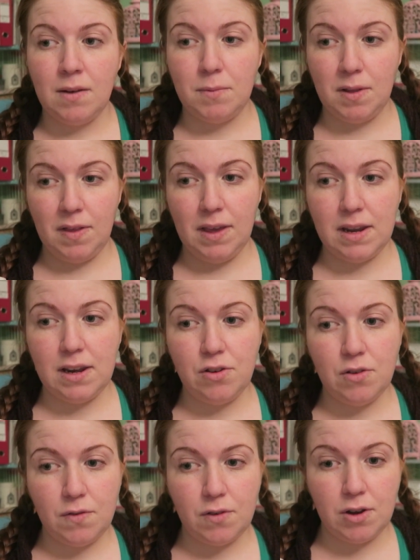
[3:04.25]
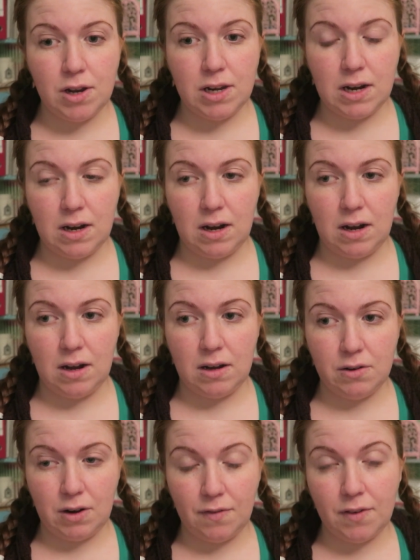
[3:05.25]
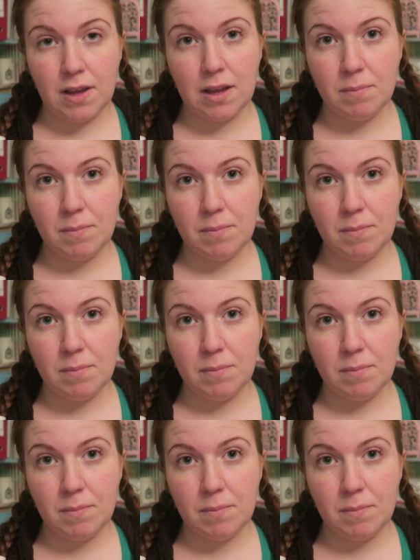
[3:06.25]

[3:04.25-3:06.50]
One thing I need to avoid are graphic